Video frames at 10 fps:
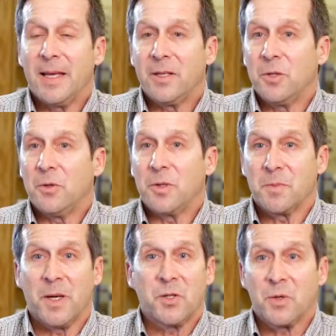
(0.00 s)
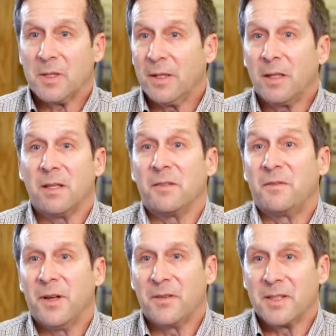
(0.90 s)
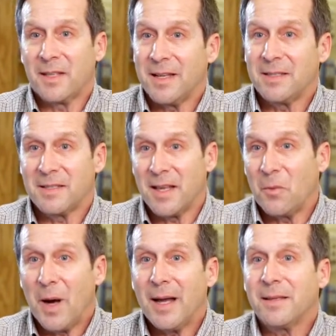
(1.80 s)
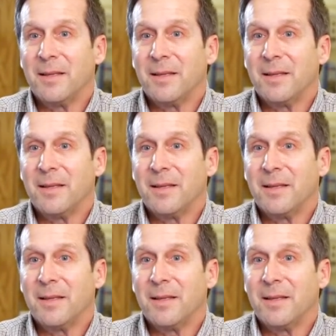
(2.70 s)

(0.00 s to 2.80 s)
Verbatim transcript: can do as much or as little of the sites as they want.